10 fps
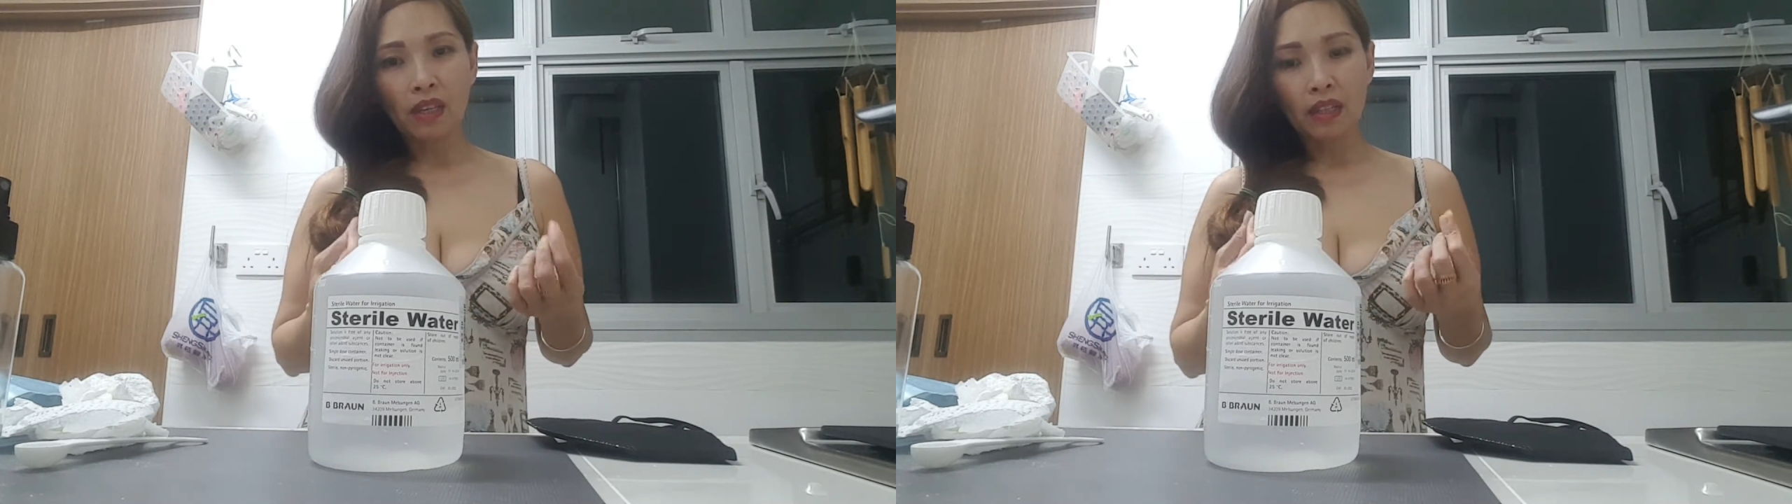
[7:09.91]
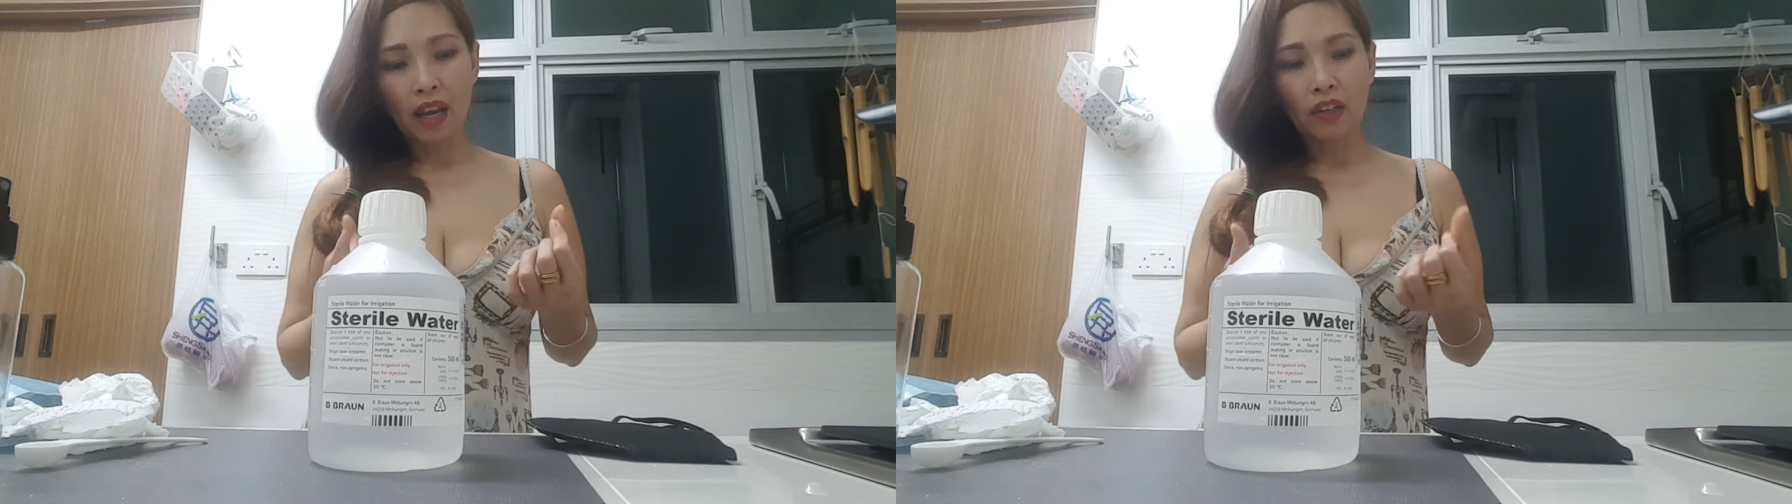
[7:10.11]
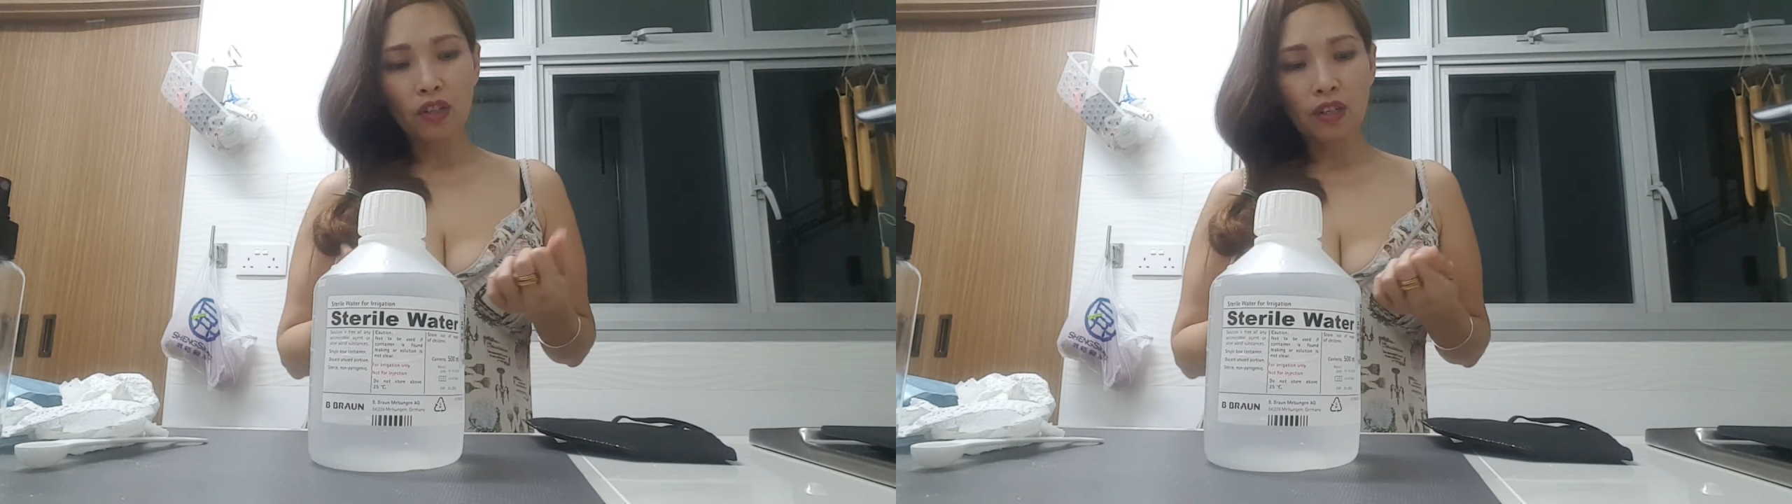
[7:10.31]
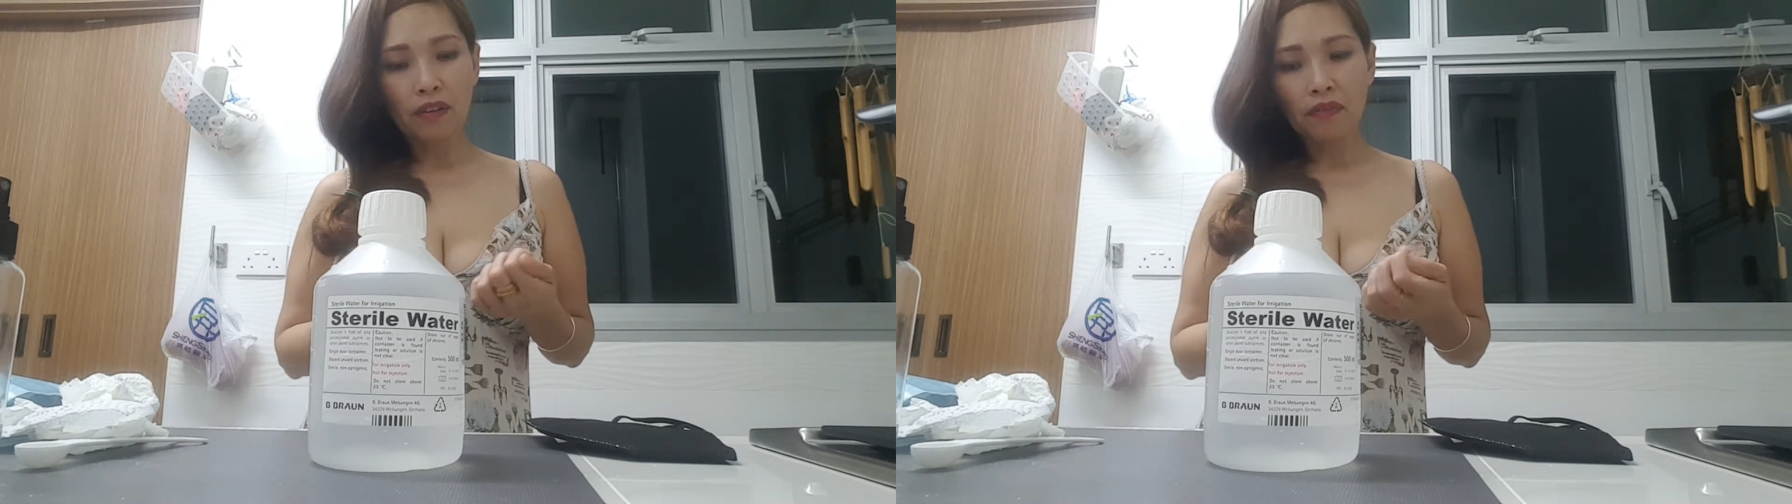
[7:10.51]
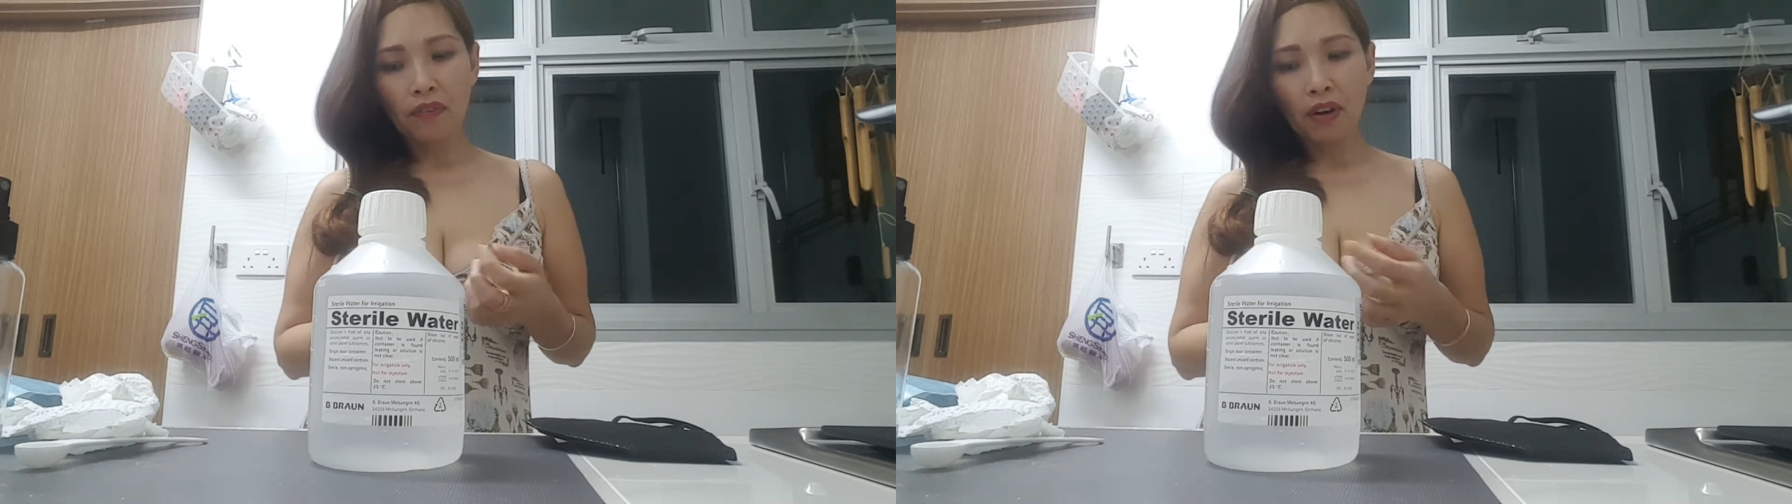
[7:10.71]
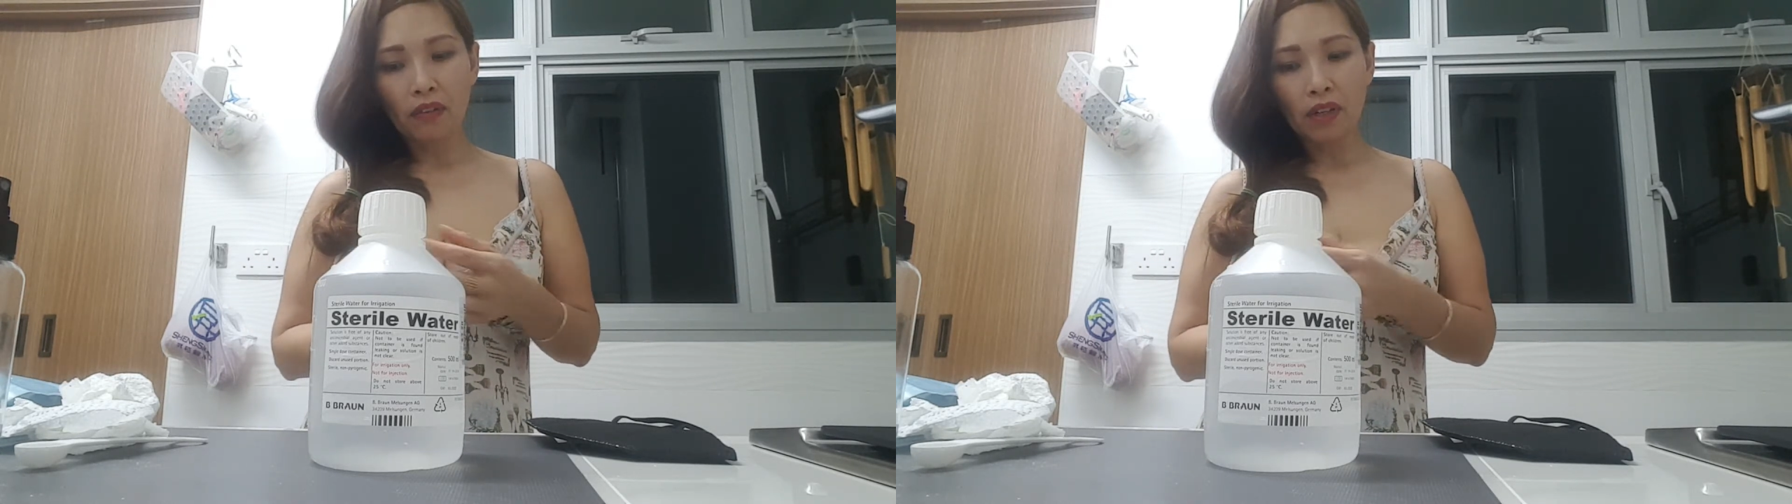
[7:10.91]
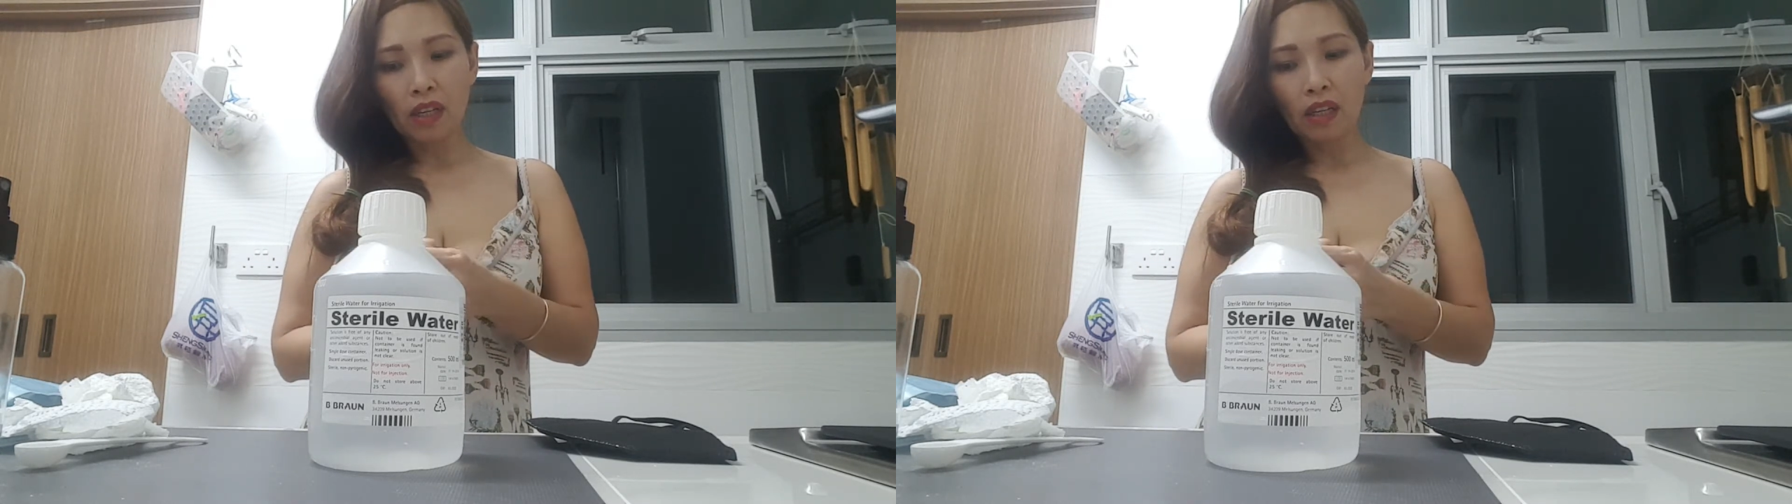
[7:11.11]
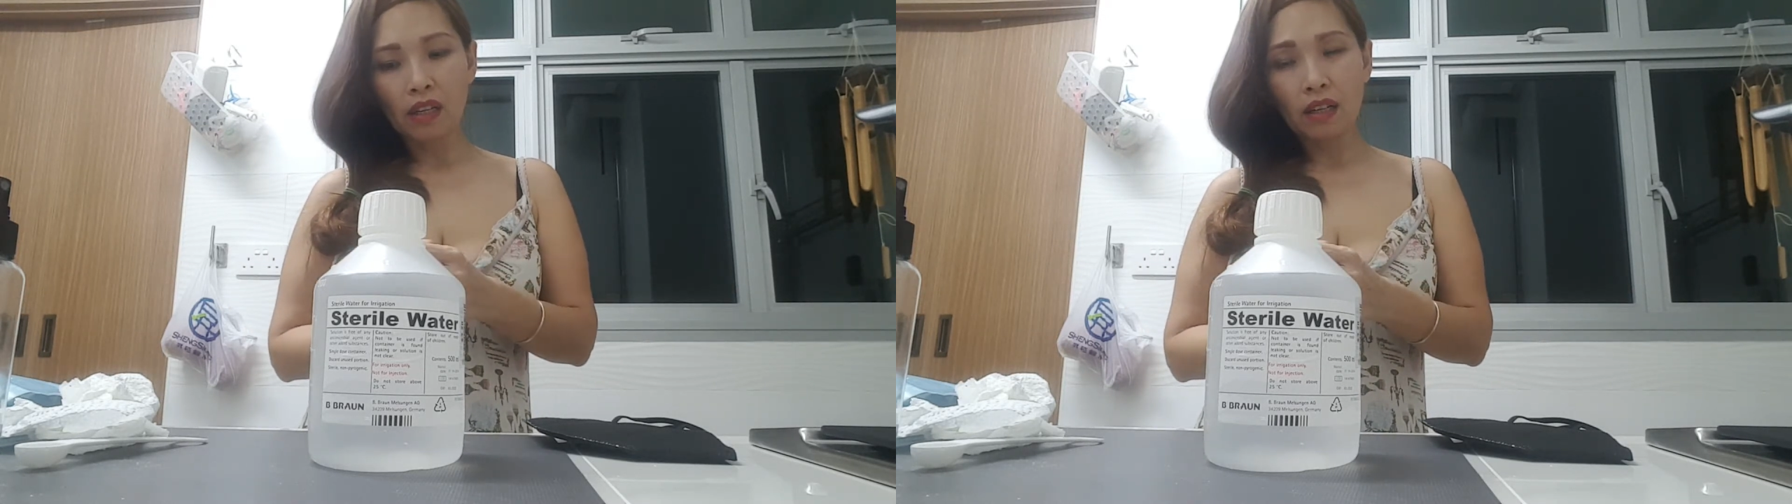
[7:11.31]
they're actually
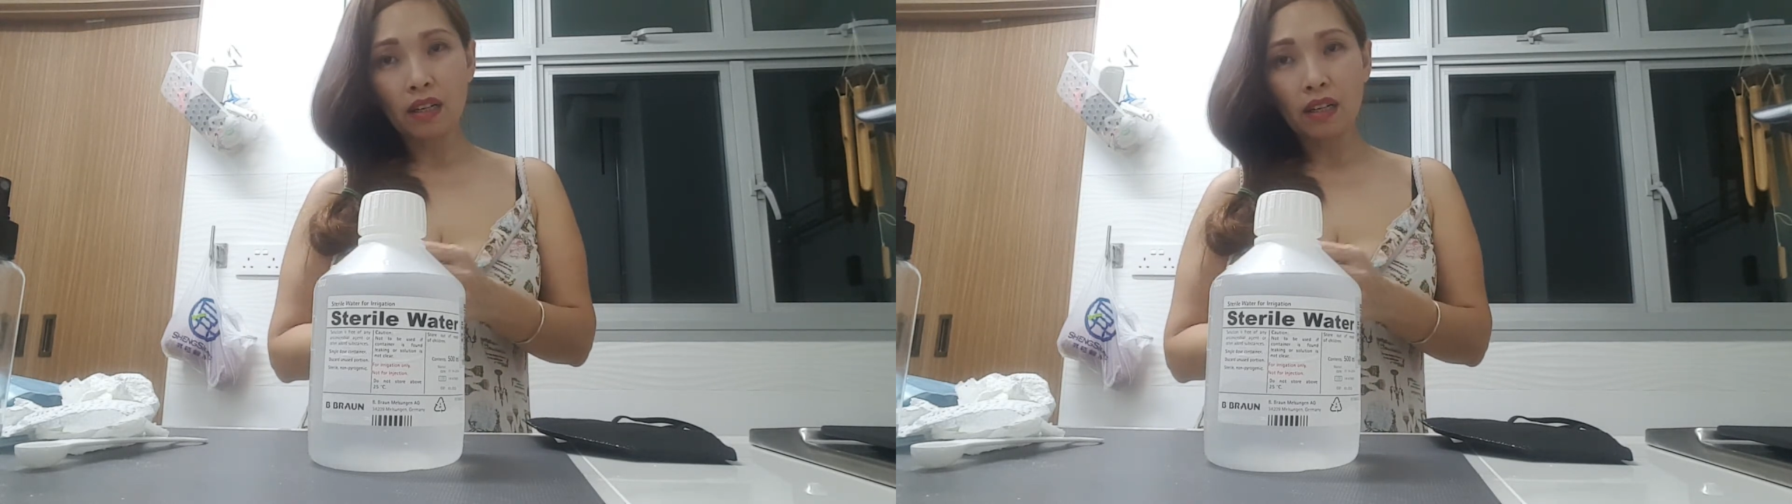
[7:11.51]
very